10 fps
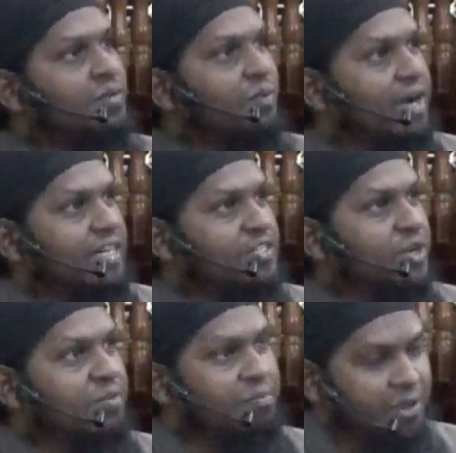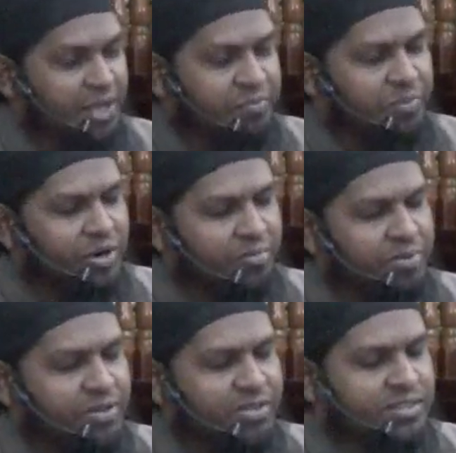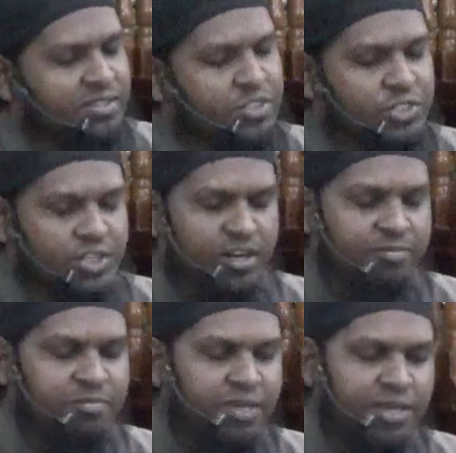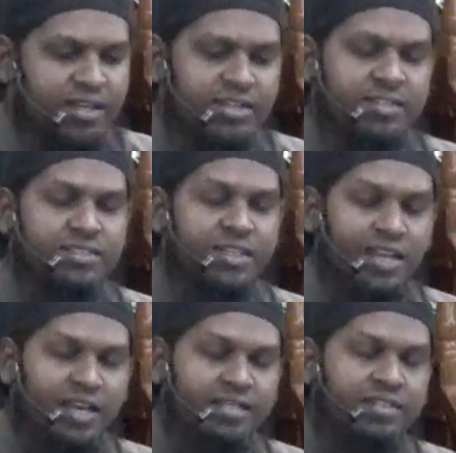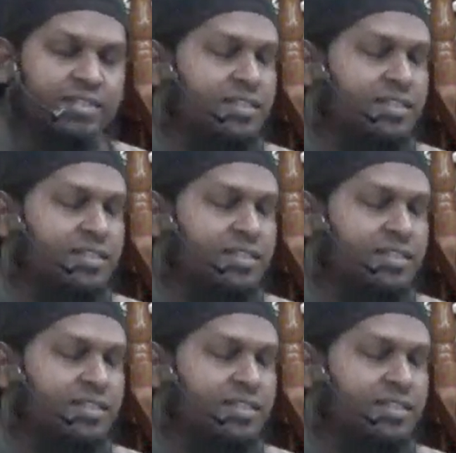Why is your main purpose should have been to get